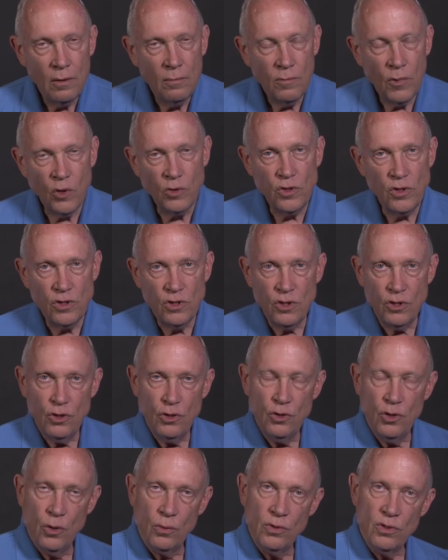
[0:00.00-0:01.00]
Moses
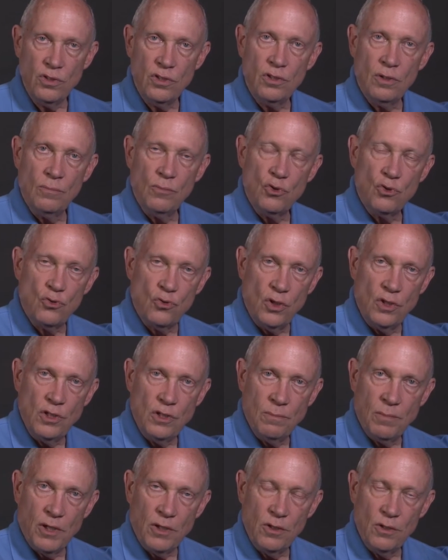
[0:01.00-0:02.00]
noticed something strange
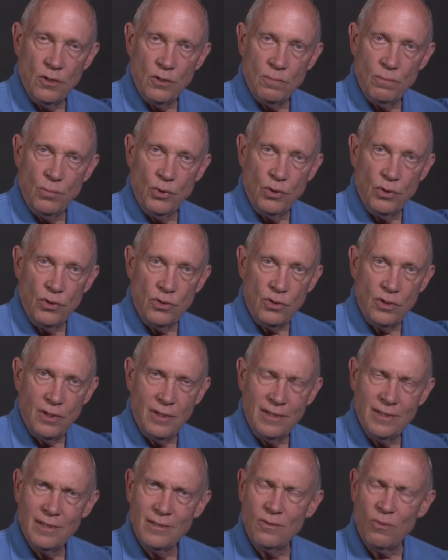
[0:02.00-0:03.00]
about this bush, and
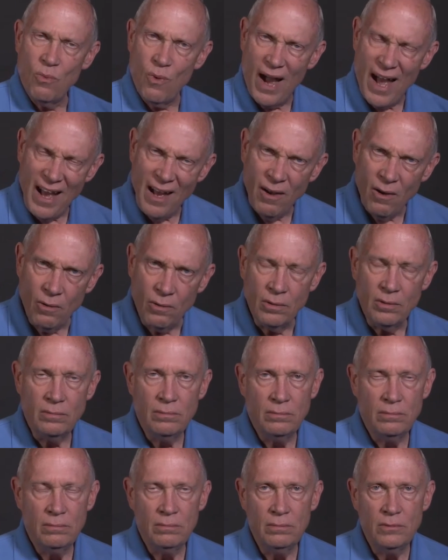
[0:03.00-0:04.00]
he says, wow.
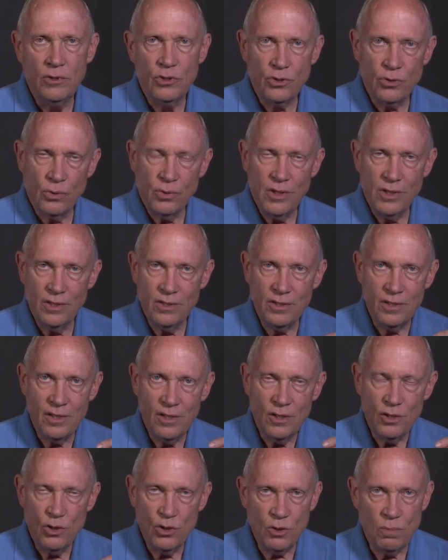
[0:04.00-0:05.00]
So his
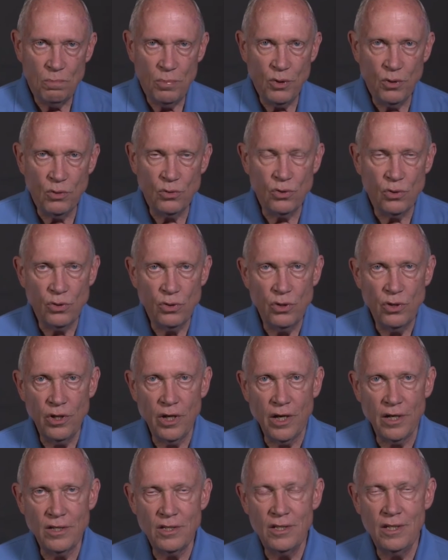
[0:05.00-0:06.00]
spiritual
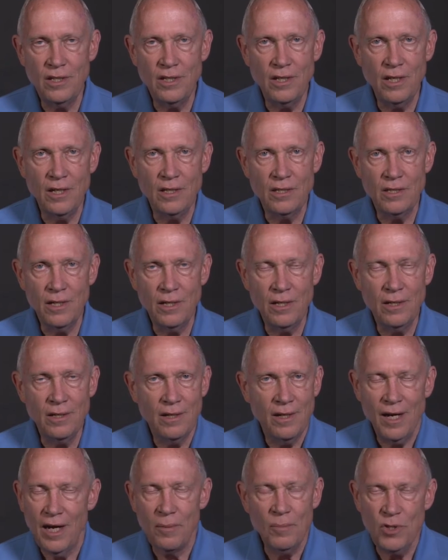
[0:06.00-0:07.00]
curiosity kicks in.
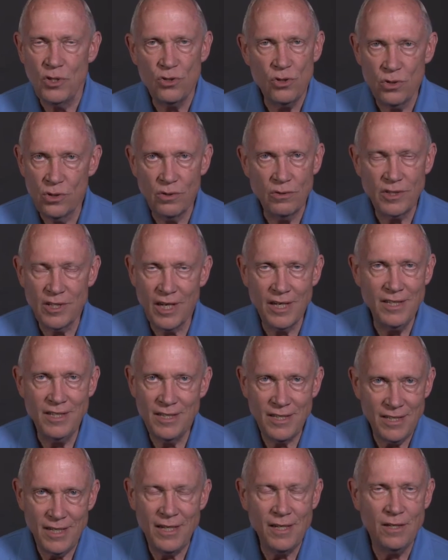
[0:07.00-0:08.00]
I must turn aside and
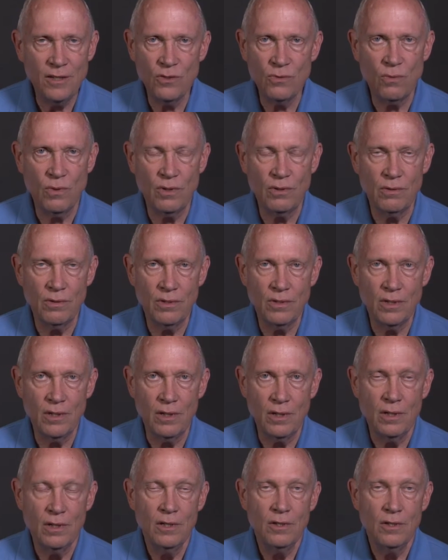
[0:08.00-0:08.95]
see this wondrous thing.